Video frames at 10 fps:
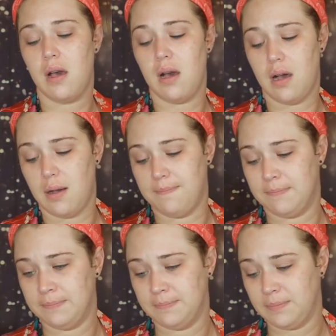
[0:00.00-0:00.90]

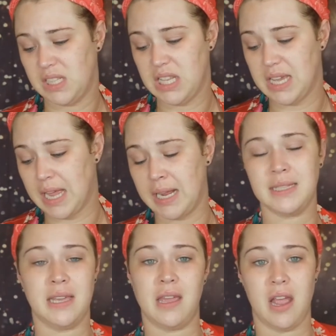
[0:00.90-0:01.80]
Um, you
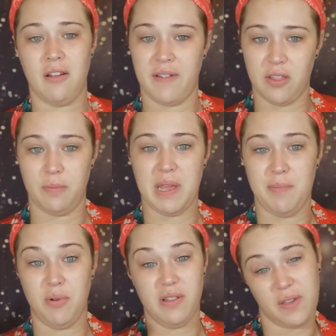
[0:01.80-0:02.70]
can't take care of other
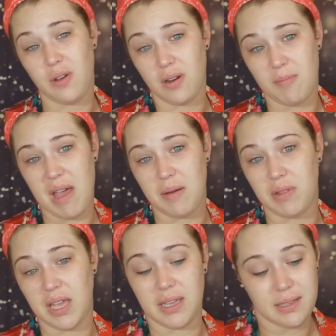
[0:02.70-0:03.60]
people if you're in a bad
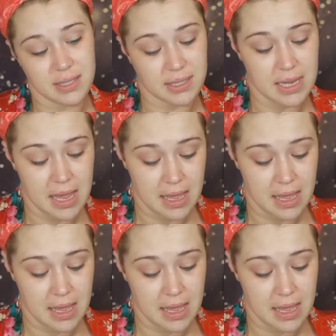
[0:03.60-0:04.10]
place.